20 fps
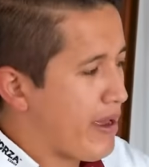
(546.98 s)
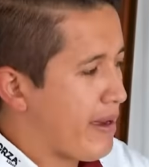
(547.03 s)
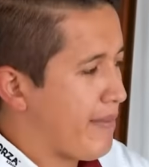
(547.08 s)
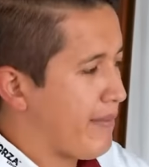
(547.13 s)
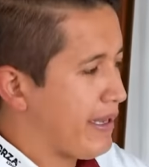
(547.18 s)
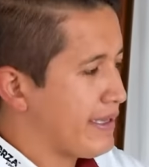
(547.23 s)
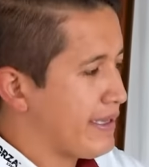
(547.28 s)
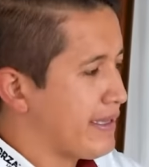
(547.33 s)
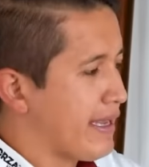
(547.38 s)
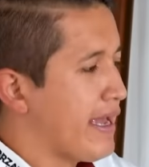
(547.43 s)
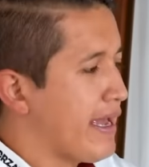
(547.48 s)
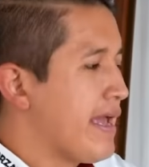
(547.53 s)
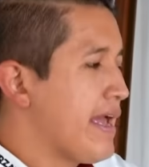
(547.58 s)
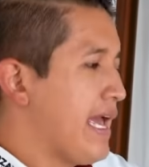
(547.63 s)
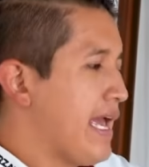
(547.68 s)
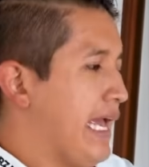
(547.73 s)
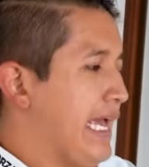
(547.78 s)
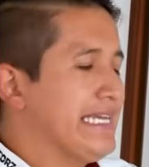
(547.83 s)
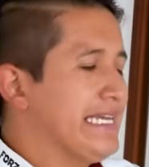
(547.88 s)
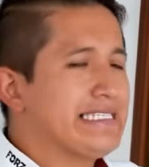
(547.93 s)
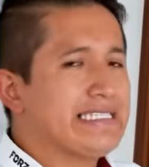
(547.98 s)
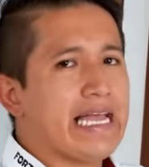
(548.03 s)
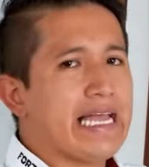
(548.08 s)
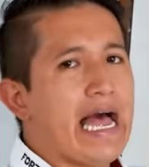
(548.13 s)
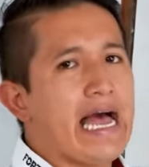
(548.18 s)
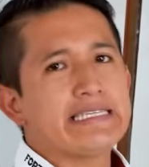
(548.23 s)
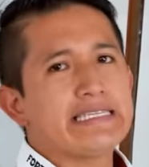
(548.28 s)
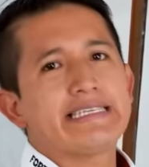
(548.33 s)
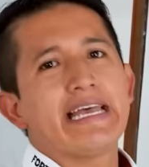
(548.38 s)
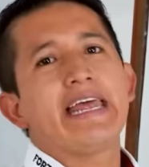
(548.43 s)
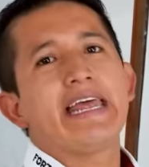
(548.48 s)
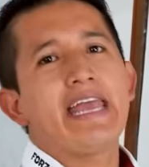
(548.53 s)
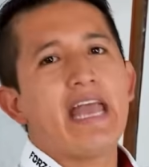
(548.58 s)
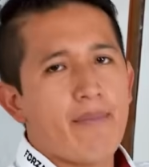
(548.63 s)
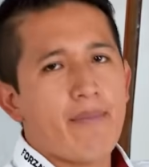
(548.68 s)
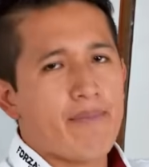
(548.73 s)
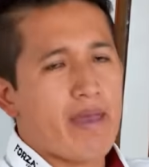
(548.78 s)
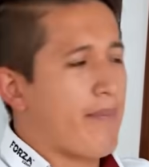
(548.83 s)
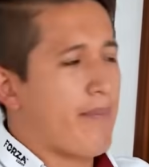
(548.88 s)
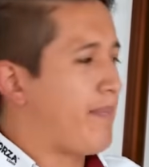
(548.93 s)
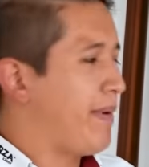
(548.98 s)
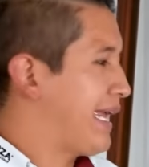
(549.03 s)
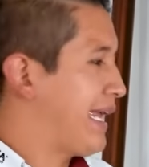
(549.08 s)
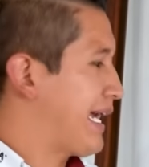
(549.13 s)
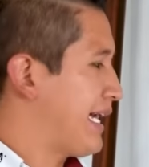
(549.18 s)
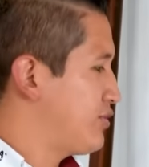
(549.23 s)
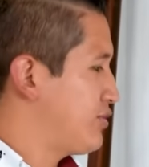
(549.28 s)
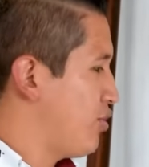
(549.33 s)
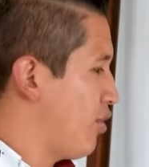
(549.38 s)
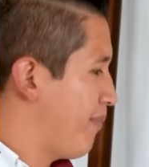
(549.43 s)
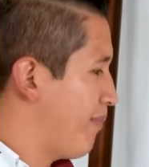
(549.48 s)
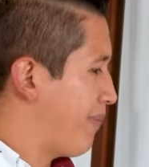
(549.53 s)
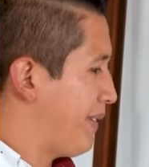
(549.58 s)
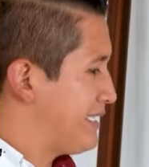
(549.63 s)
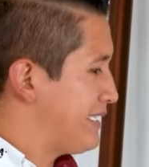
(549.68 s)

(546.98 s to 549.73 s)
We are going to meticulously clean half of the